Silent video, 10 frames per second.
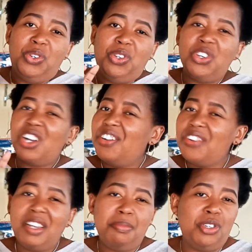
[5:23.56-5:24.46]
you can't
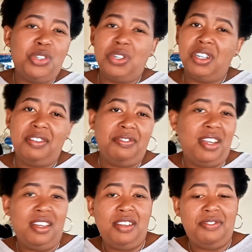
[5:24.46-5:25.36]
really be sure if
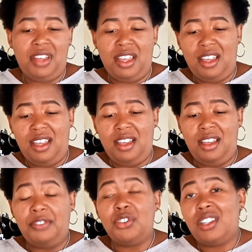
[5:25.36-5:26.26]

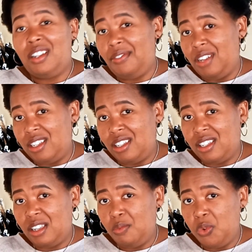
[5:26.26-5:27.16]
avos love us the
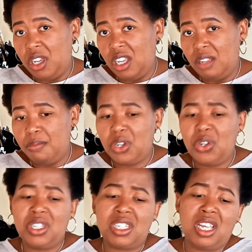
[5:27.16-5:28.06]
same way,
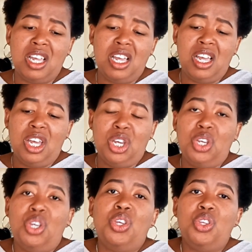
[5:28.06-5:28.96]
because
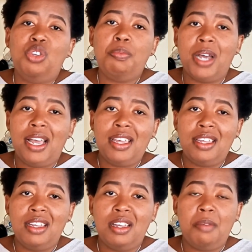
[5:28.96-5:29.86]
you buy
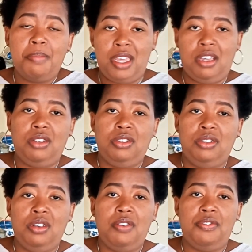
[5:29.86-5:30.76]
a bag
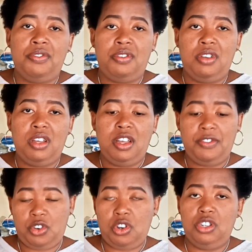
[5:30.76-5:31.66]
of
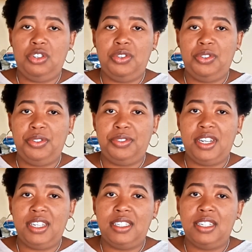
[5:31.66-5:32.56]
avocado,
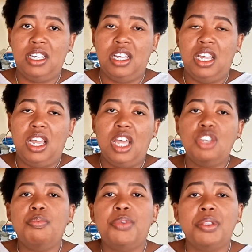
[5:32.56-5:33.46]
right? And
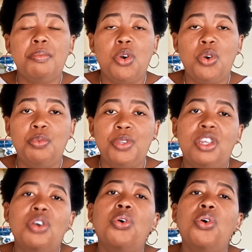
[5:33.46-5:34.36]
you bring them home and
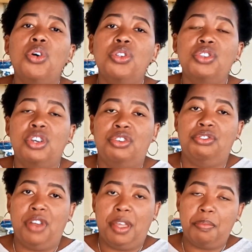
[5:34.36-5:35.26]
they're all not
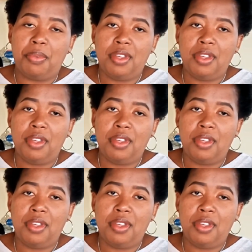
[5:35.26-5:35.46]
ripe.